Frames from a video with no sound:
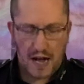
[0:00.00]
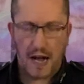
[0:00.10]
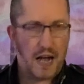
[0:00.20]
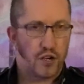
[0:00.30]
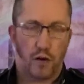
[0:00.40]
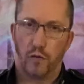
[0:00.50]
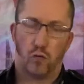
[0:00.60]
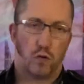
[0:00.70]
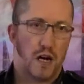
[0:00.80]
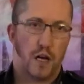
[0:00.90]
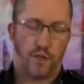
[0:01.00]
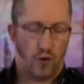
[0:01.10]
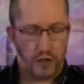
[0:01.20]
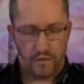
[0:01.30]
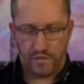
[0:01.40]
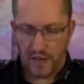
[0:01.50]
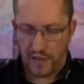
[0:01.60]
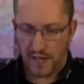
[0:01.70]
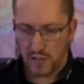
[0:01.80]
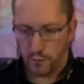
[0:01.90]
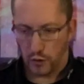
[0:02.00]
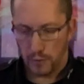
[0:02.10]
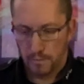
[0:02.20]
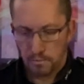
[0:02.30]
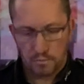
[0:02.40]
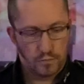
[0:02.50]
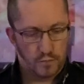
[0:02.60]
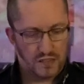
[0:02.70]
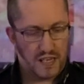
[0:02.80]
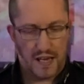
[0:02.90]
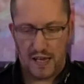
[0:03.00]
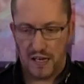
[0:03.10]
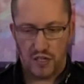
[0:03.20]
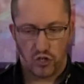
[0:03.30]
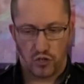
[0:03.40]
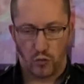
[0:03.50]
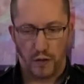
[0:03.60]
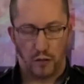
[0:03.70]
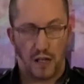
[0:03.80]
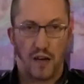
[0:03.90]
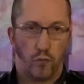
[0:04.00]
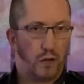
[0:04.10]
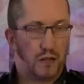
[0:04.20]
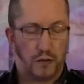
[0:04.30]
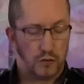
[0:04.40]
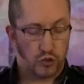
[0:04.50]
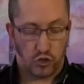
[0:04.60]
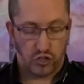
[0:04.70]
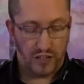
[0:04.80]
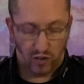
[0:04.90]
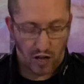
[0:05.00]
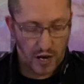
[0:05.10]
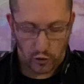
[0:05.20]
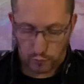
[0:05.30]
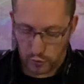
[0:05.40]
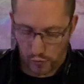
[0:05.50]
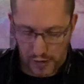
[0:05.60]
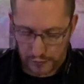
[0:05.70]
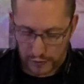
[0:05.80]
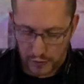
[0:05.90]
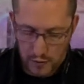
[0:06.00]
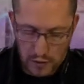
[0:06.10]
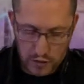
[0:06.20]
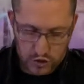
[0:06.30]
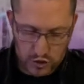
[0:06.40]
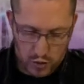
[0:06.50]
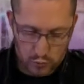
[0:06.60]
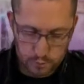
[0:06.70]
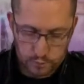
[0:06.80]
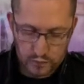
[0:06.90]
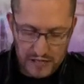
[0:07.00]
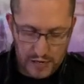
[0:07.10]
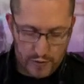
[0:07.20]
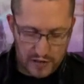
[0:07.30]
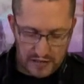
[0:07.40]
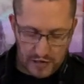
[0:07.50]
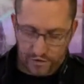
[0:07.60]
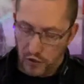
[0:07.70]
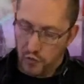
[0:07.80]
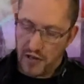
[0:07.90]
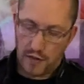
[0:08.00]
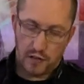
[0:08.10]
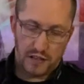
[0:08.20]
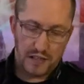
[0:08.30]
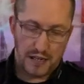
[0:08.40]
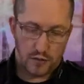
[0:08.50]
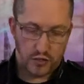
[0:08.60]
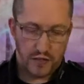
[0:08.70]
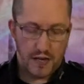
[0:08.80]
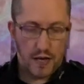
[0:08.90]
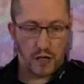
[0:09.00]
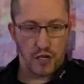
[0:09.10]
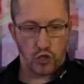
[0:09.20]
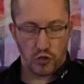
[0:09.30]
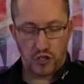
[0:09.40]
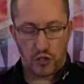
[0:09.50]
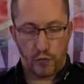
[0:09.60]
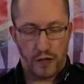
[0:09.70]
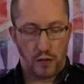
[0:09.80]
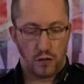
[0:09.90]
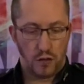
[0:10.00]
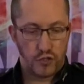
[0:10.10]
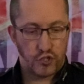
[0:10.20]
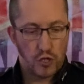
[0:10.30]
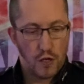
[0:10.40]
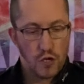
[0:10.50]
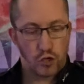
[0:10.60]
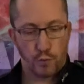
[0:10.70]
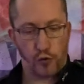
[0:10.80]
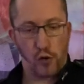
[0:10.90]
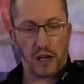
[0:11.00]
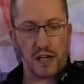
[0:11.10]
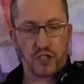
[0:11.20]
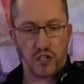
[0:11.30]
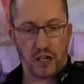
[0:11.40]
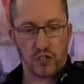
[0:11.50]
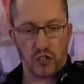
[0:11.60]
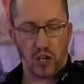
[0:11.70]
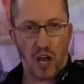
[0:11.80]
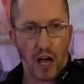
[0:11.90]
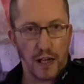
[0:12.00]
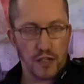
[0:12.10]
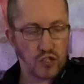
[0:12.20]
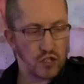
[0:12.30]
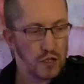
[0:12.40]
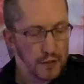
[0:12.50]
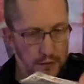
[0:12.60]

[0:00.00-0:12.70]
I, I don't know why I thought it'd fit this, but it, it just the wheel wheels just didn't line up correctly. So Anyway, you get a few de decals in there. You get a choice of grills, some Proline stickers and lights.